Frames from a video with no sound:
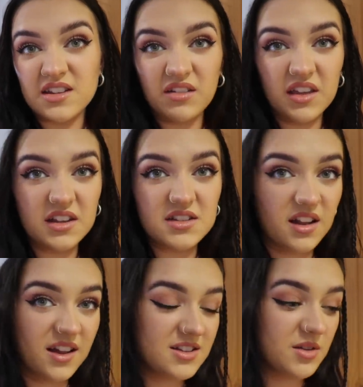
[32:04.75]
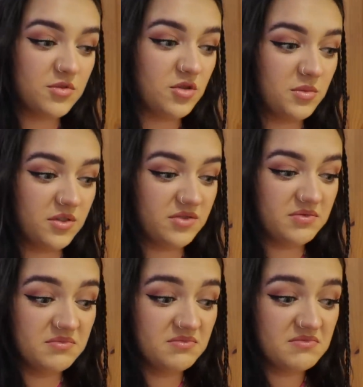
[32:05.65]
I think it's like some form of
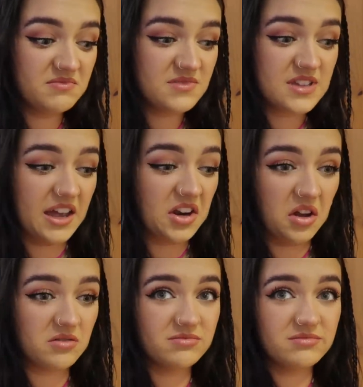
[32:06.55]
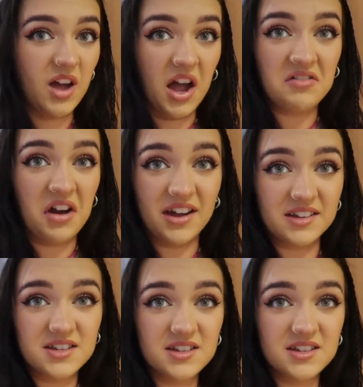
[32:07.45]
techno. High rise.